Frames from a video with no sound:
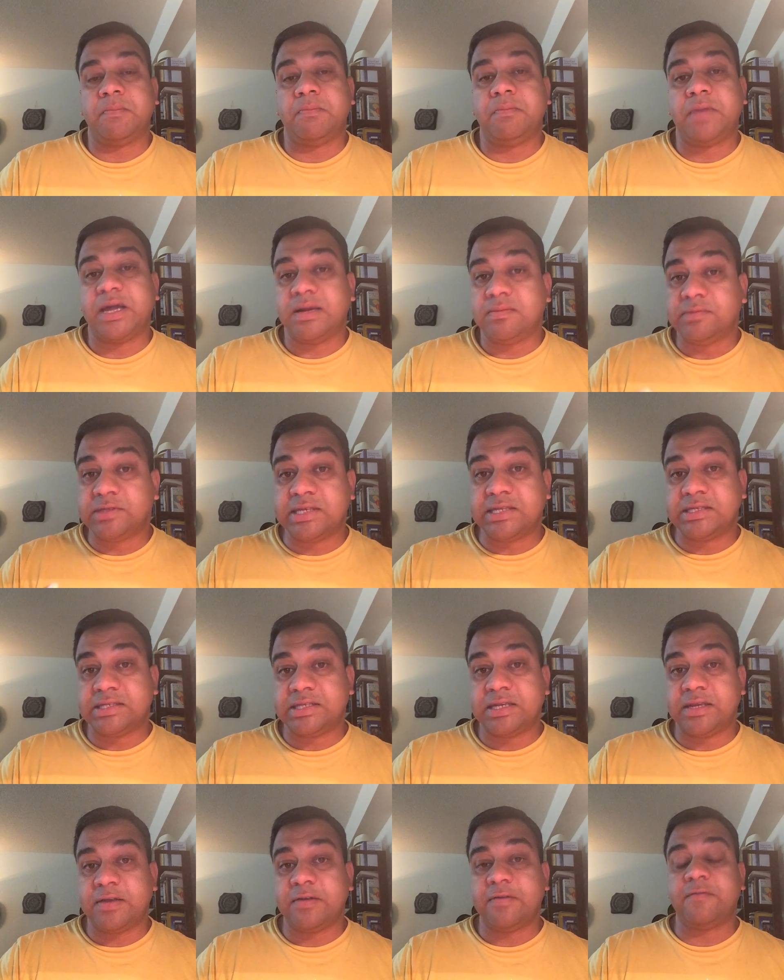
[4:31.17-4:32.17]
become
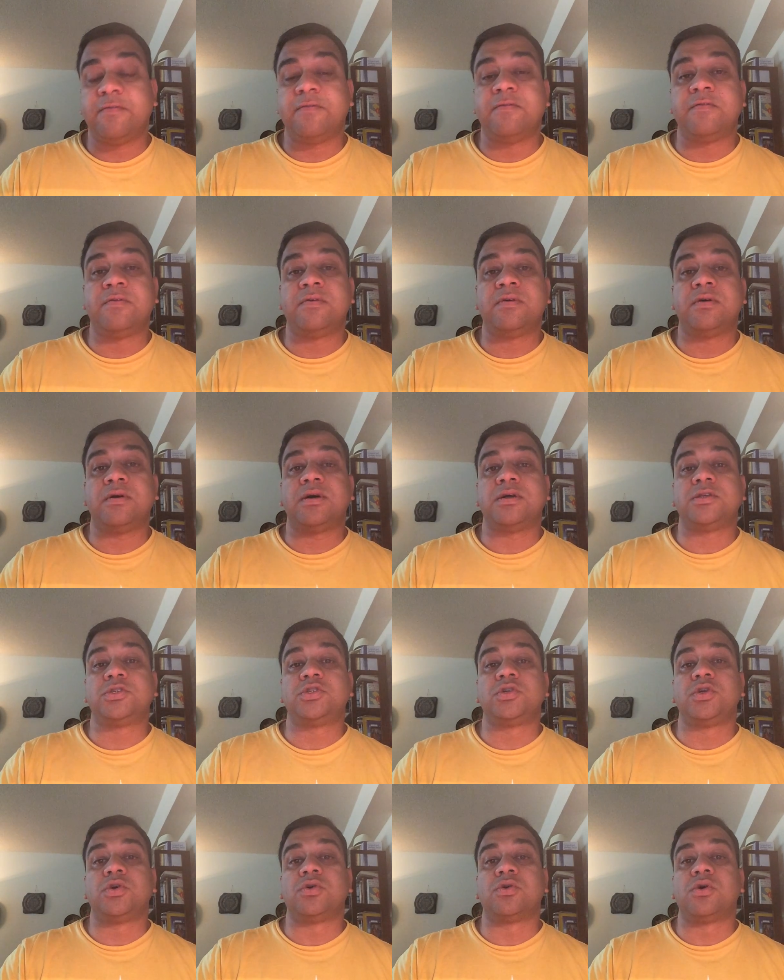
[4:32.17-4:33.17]
sensitive
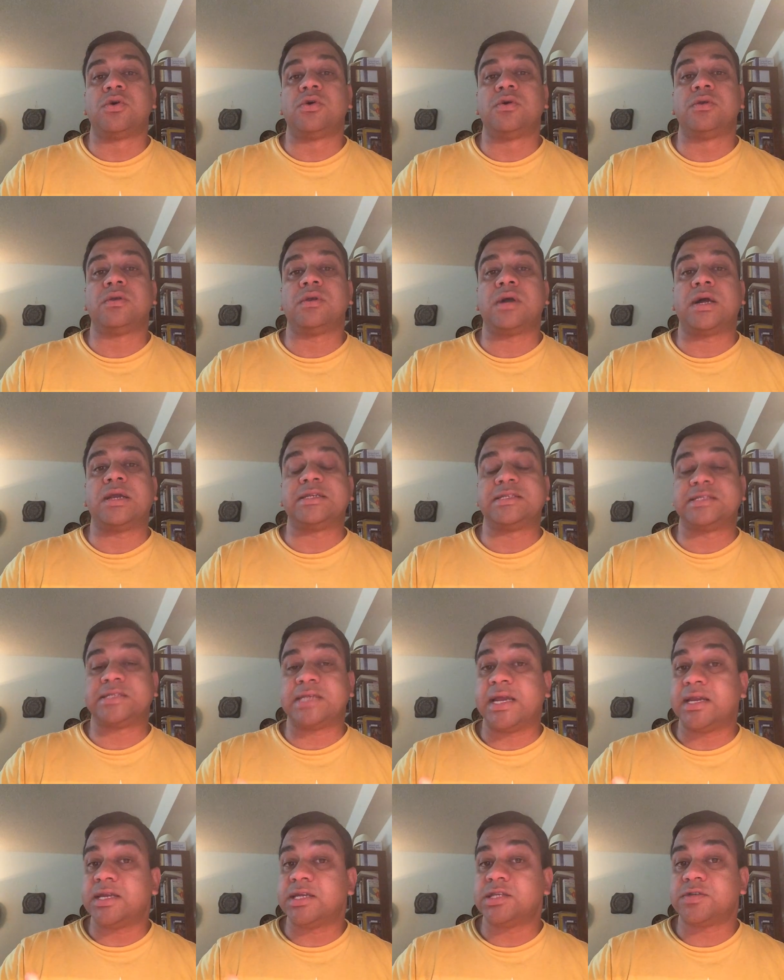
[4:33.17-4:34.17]
to your own
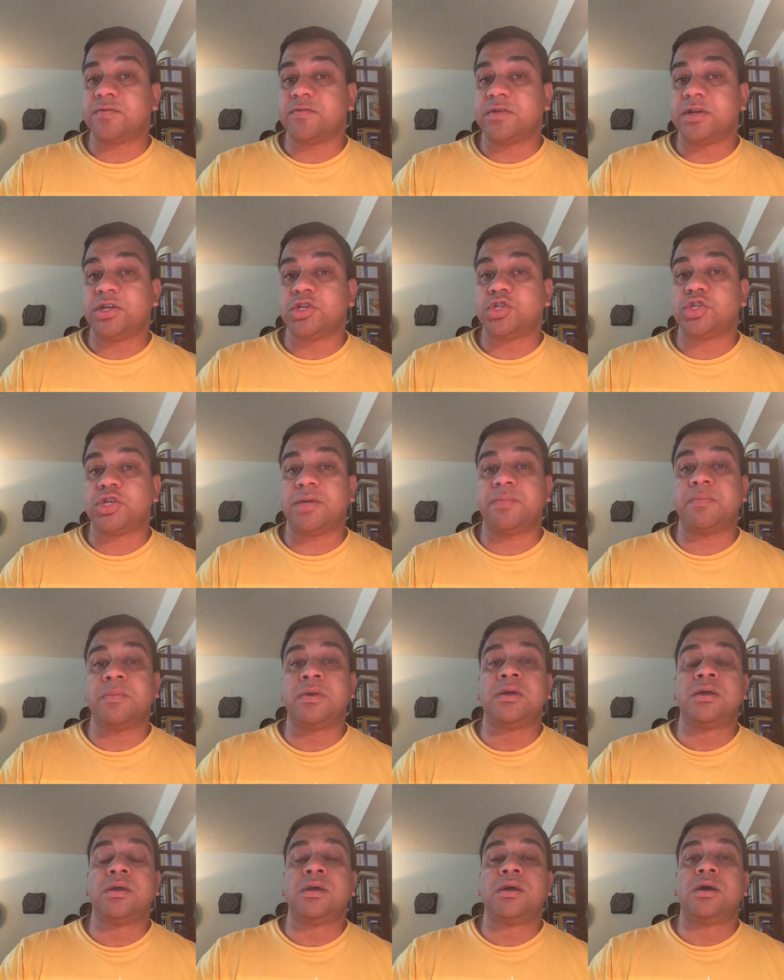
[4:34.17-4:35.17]
understandings of leadership.
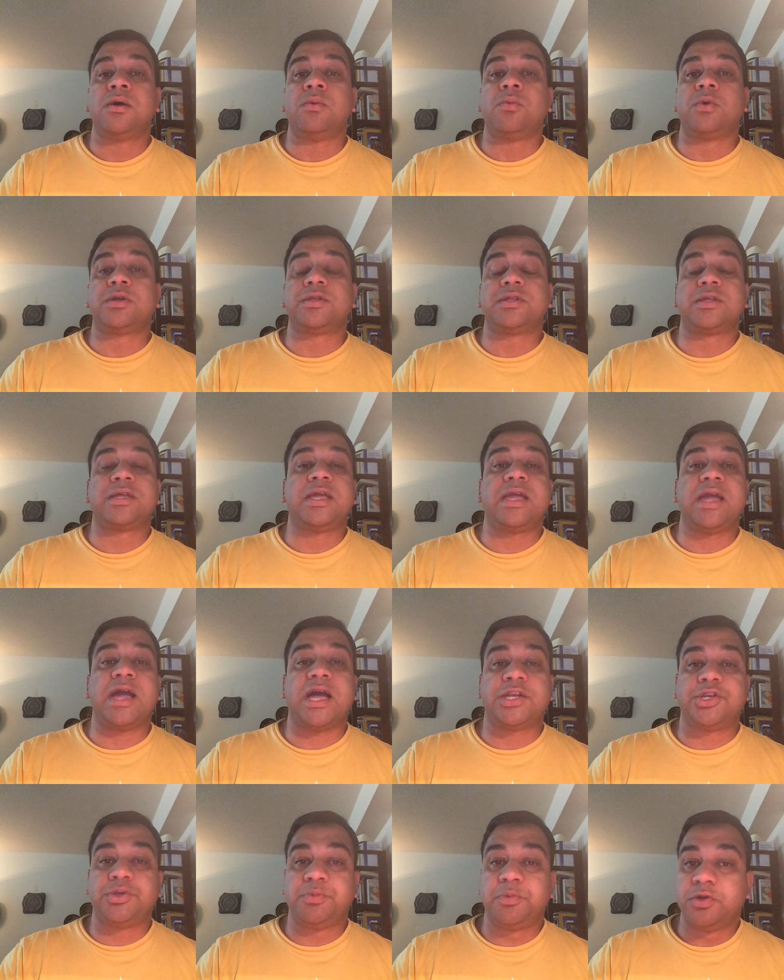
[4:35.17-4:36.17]
What are the key
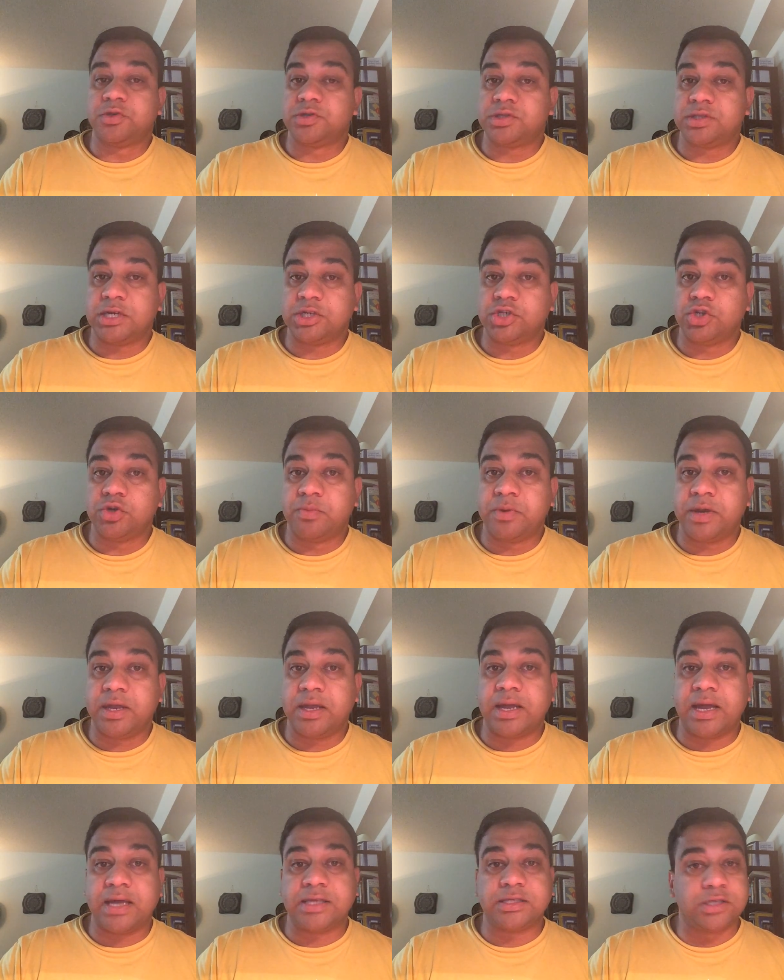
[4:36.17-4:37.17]
attributes that you
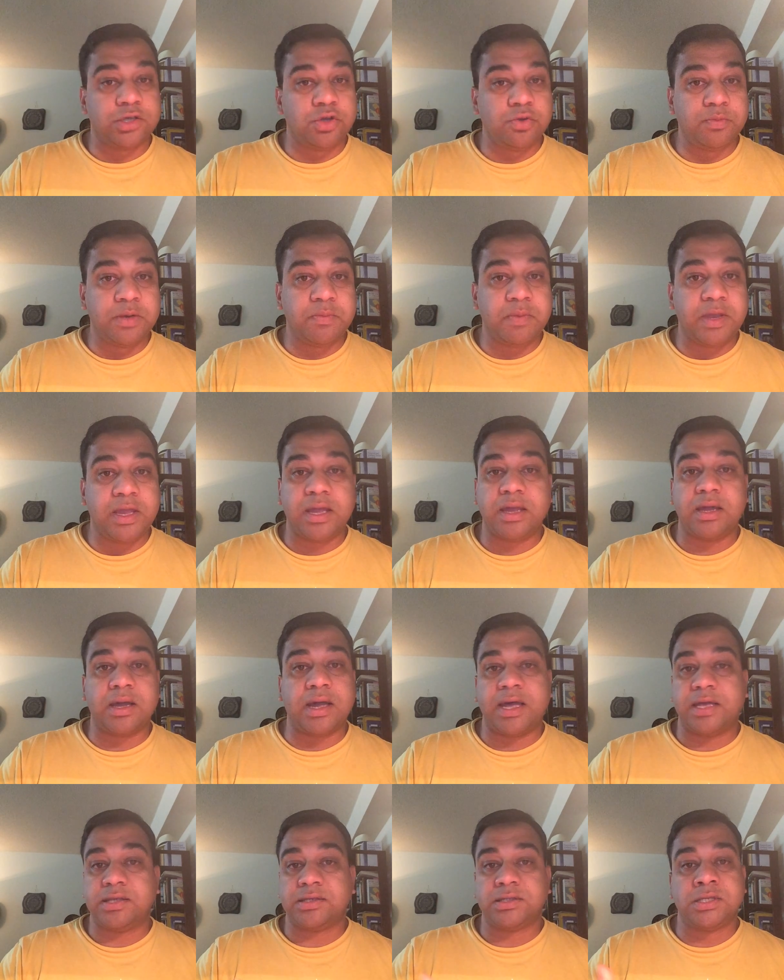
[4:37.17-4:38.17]
bring as a human being,
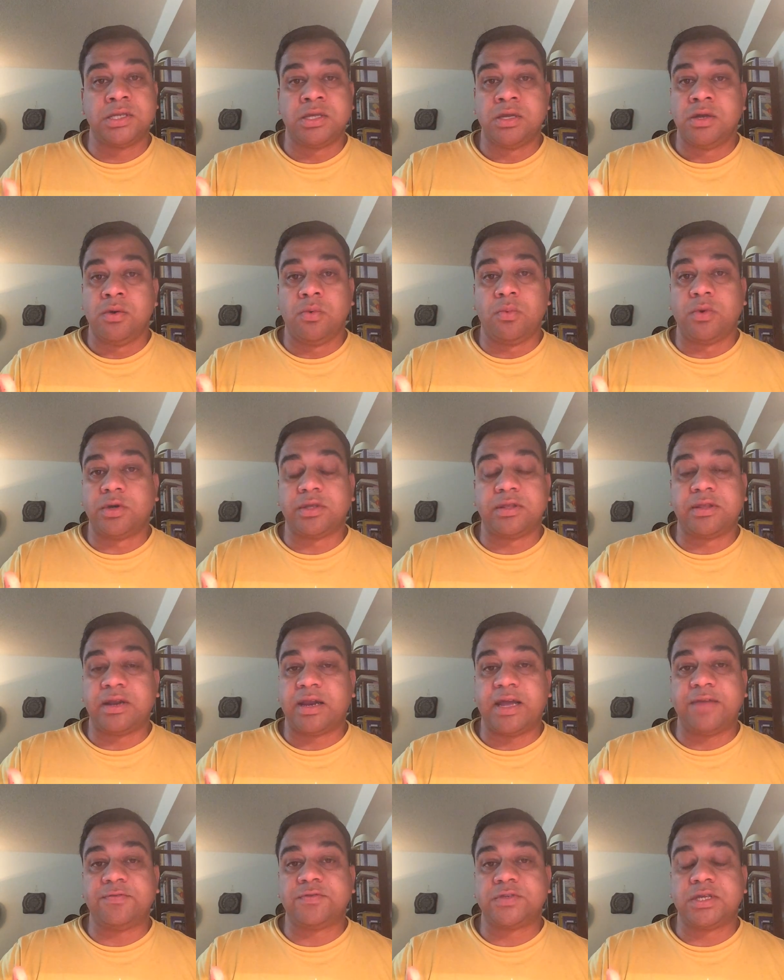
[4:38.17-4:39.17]
as what are the
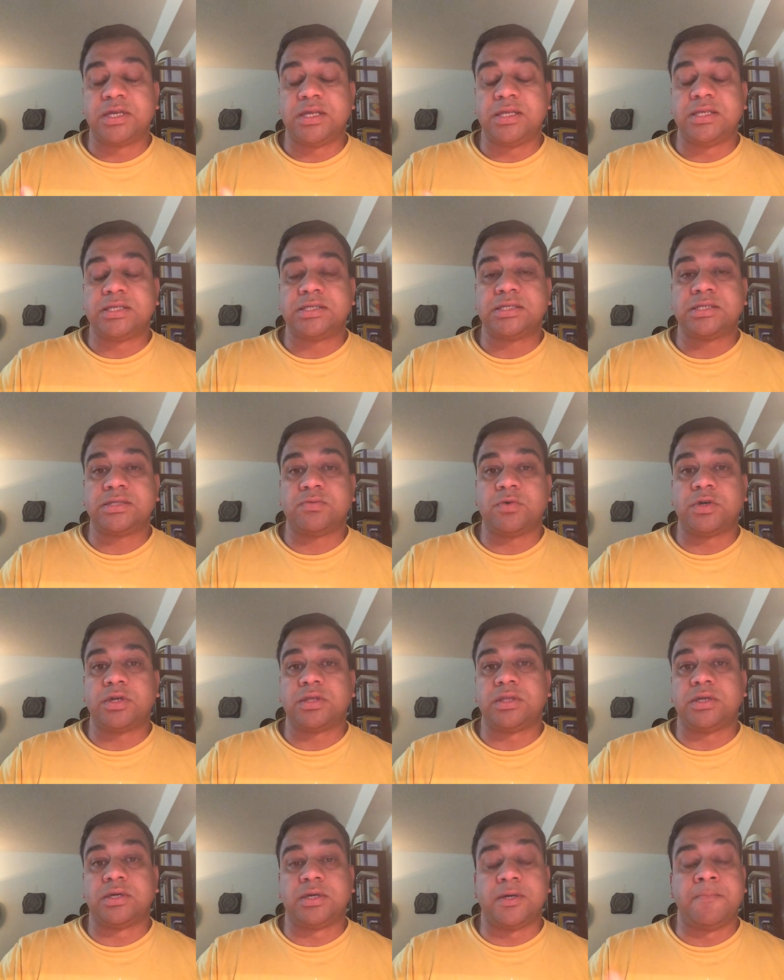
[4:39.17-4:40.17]
life skills, what
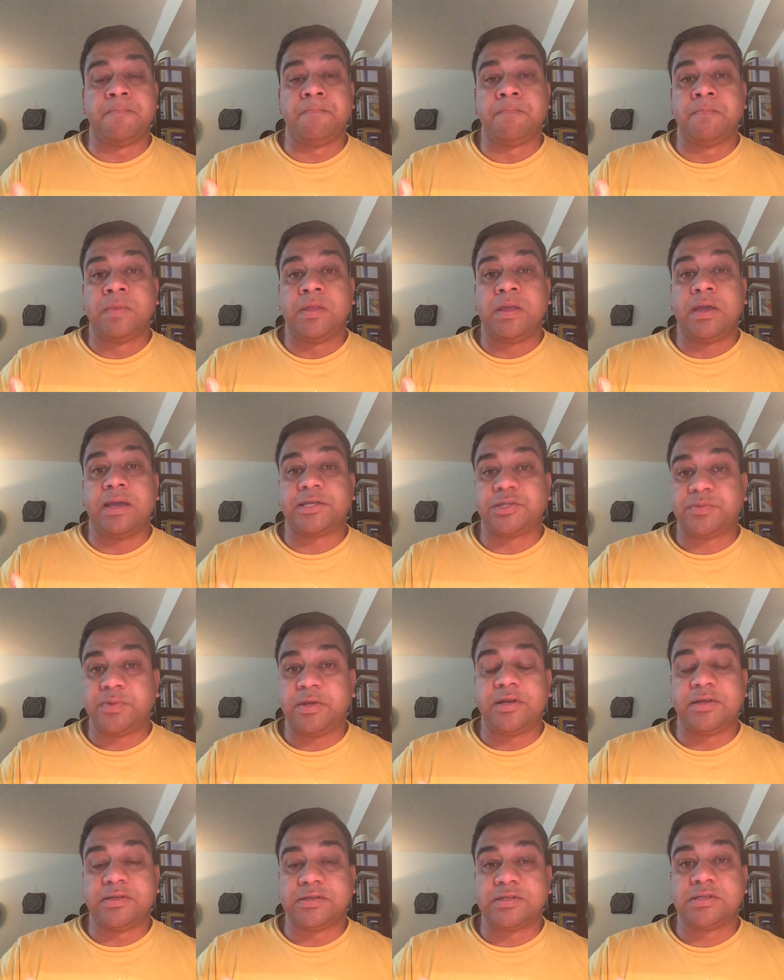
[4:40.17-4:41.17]
are the
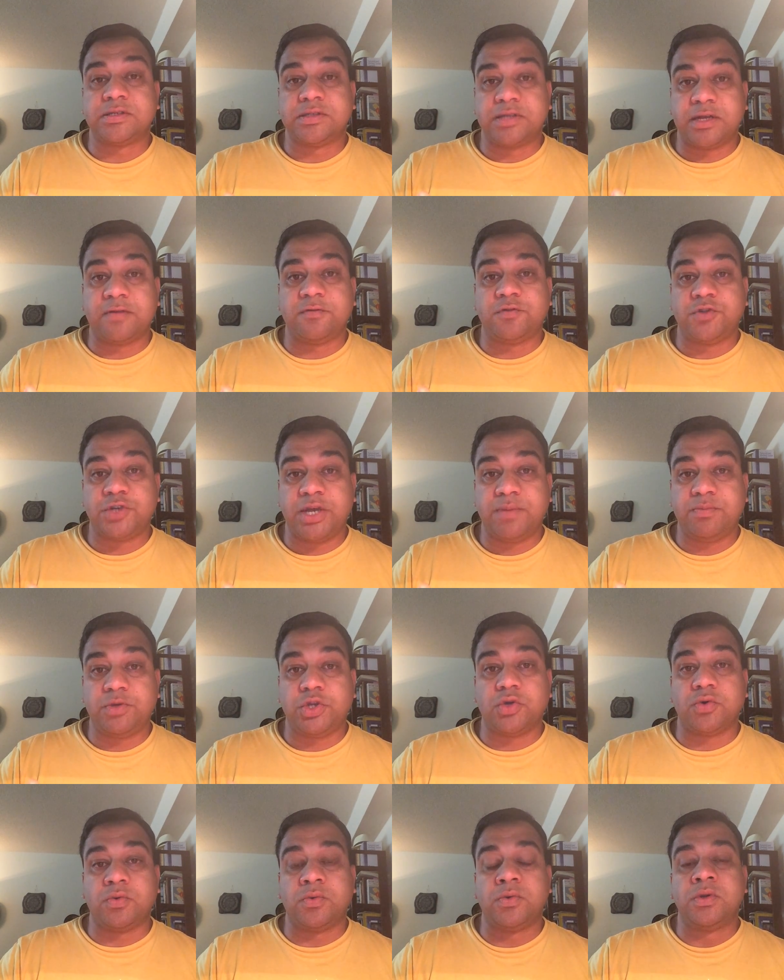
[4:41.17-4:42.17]
experiences that have
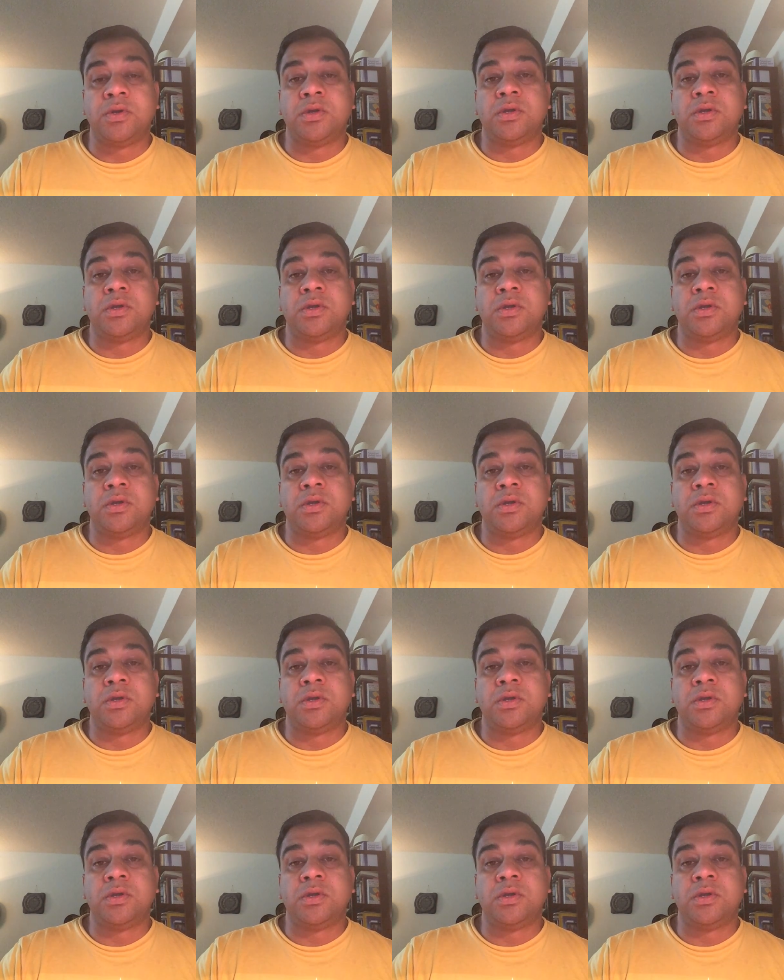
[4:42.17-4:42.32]
shaped you.